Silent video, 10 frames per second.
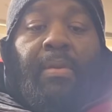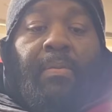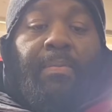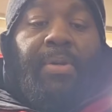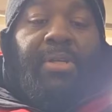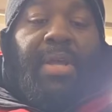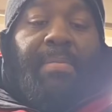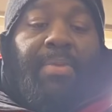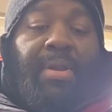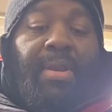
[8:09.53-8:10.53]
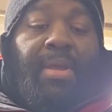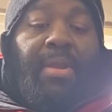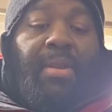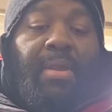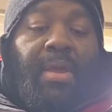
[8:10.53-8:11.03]
Push that button
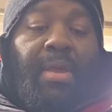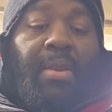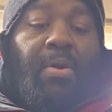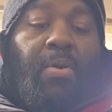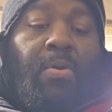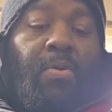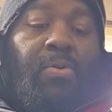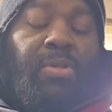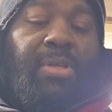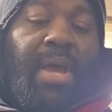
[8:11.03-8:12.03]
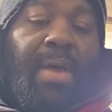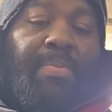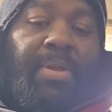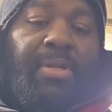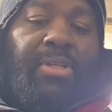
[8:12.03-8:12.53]
in and the whole side
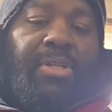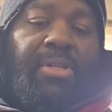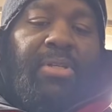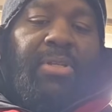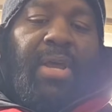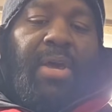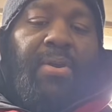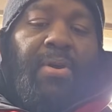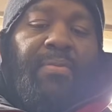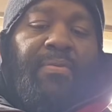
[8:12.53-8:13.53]
plate should slide off.